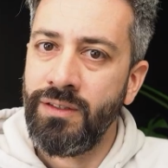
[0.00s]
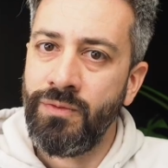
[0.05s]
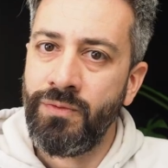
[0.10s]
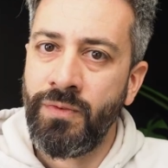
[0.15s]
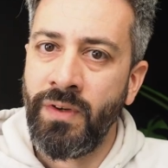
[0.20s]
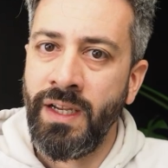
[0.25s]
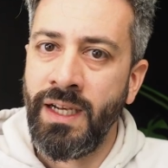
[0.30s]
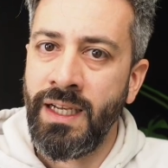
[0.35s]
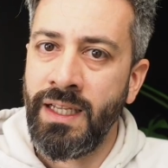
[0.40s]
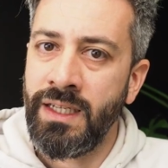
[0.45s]
if
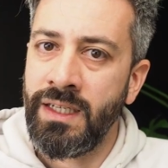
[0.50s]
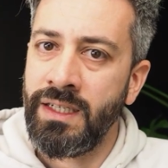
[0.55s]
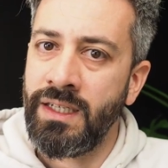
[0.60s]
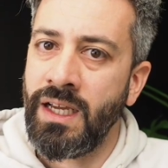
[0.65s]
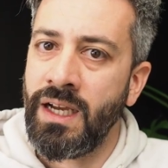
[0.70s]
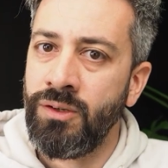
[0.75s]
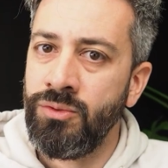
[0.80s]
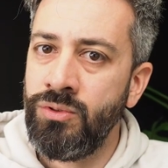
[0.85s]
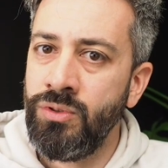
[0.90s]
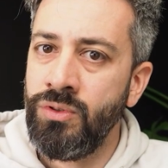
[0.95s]
I learn
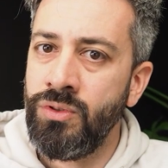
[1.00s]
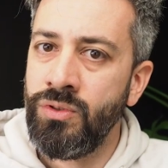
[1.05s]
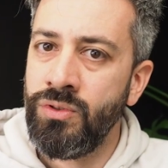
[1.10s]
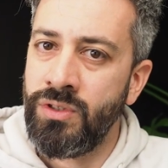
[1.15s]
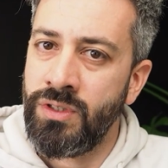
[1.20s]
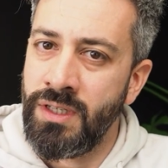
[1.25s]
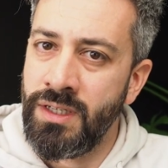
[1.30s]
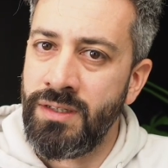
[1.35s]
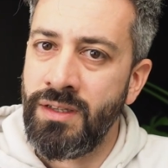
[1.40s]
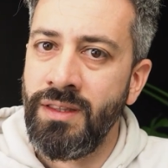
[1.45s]
how to use
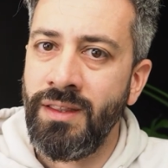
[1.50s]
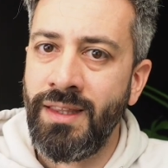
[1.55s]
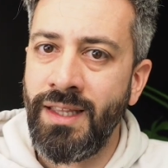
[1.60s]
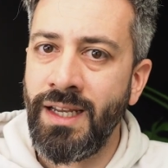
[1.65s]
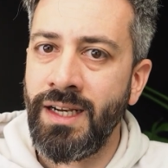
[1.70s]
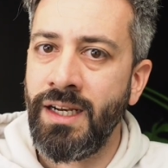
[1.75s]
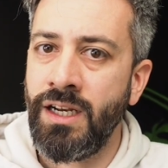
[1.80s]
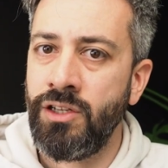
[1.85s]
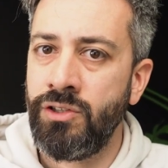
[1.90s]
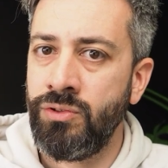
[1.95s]
this
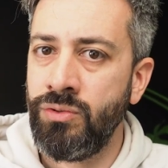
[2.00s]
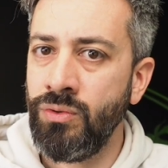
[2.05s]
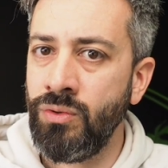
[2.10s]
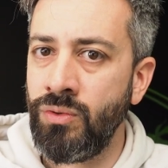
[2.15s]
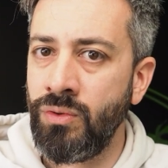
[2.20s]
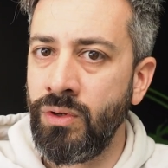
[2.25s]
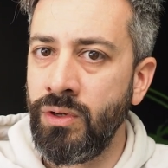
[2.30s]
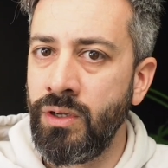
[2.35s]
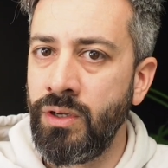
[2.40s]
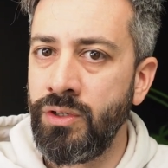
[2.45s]
internal
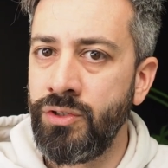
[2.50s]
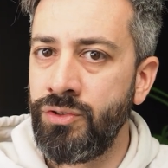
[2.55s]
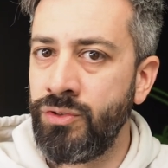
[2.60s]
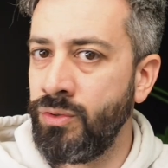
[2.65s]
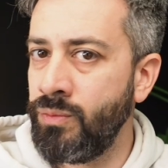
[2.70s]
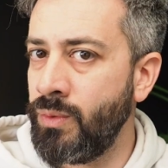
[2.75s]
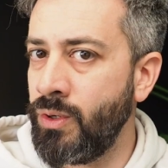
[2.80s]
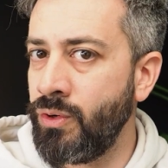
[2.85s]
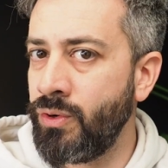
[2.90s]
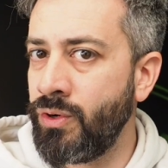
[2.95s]
tool
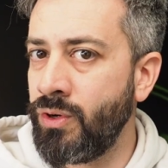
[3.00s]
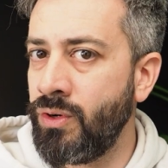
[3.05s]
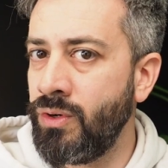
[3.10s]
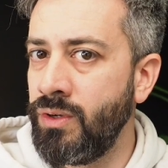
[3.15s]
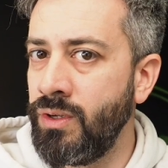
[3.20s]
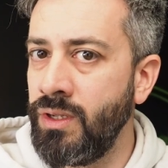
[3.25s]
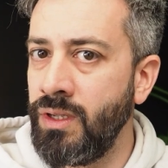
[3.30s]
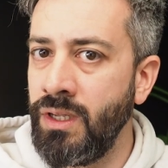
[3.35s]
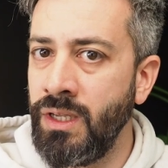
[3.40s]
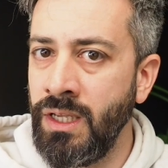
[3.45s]
tomorrow
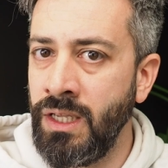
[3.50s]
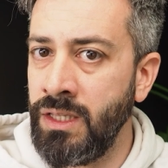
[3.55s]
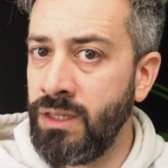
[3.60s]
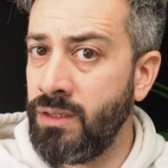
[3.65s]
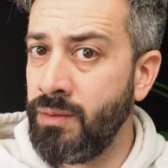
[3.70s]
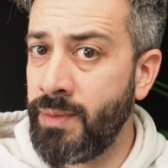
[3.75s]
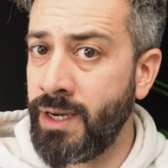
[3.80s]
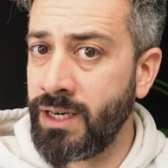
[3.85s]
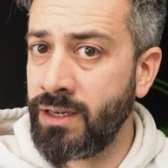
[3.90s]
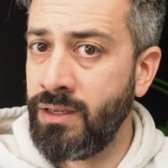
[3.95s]
in
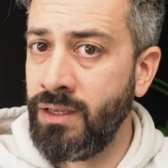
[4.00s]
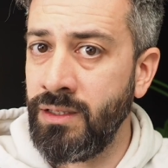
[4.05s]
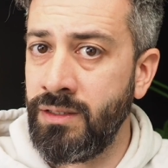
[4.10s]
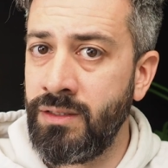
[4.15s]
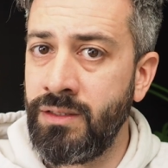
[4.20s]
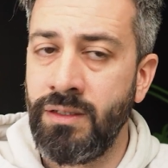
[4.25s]
the market?